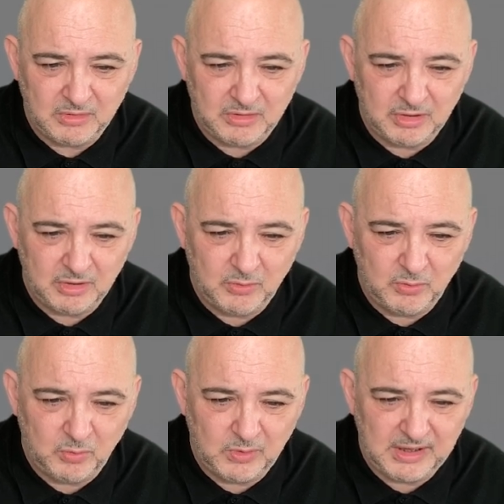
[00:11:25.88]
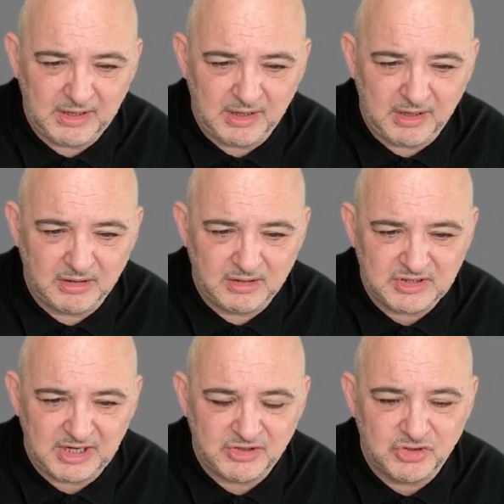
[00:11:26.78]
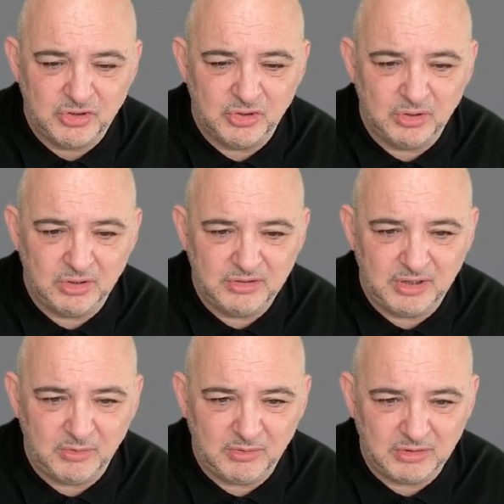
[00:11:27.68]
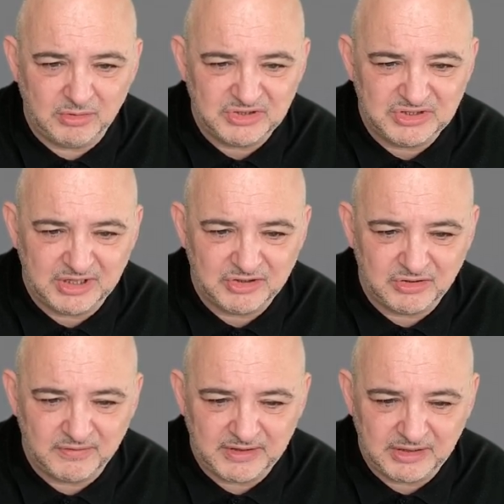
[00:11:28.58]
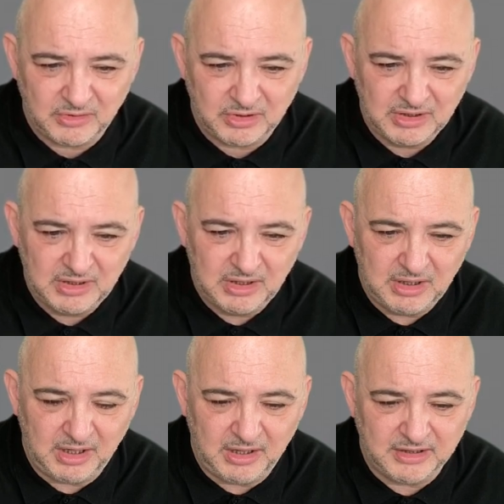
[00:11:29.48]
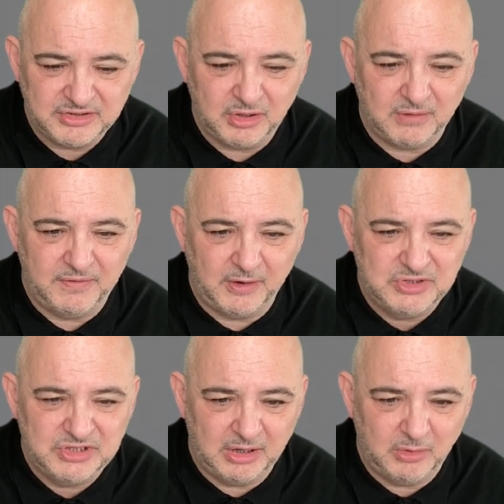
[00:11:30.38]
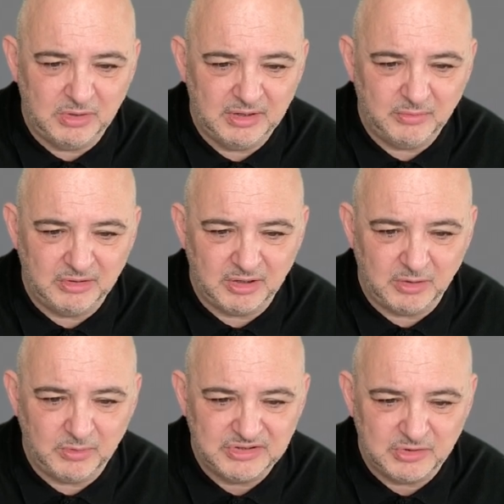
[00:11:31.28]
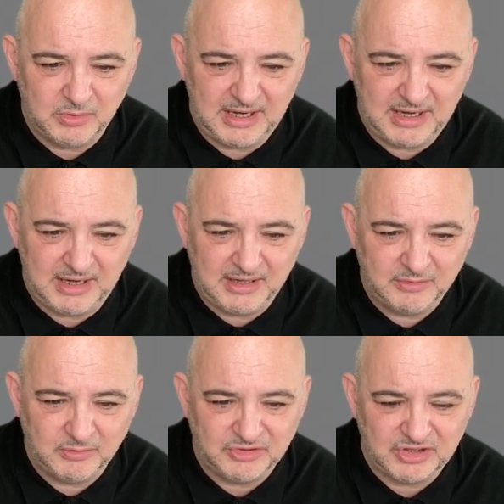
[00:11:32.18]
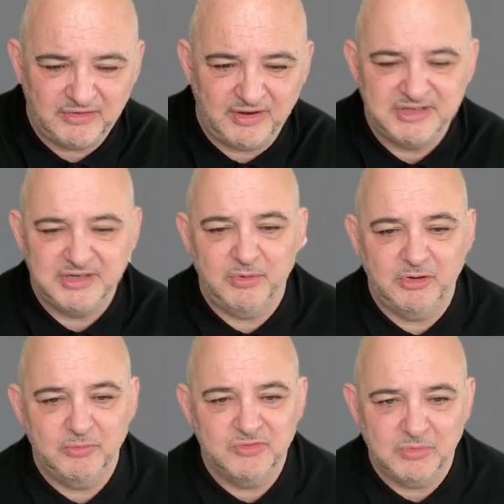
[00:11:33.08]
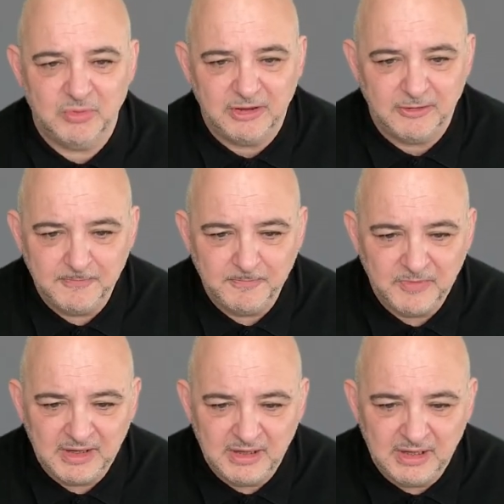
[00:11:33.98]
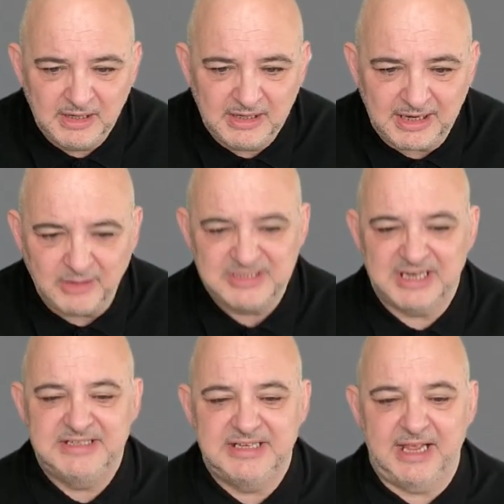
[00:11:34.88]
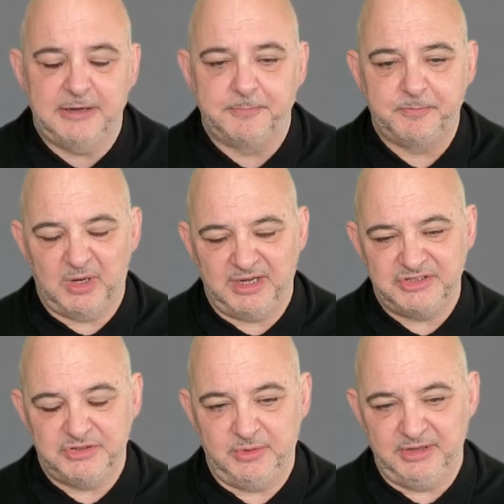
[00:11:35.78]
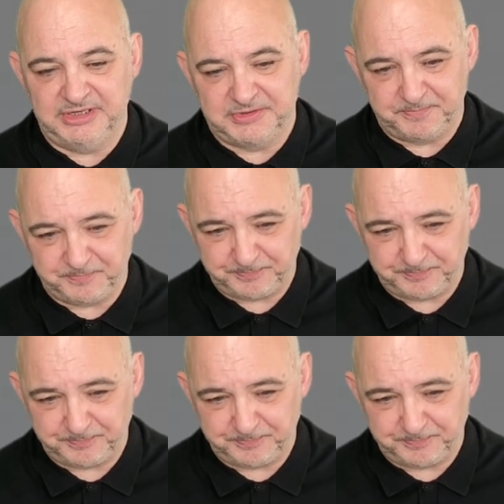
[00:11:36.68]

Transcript: go with sketch color. No, sketch not very good. Stock photo. We'll go with square. We'll generate, see what it comes up with. Now, as I said, while it's doing this,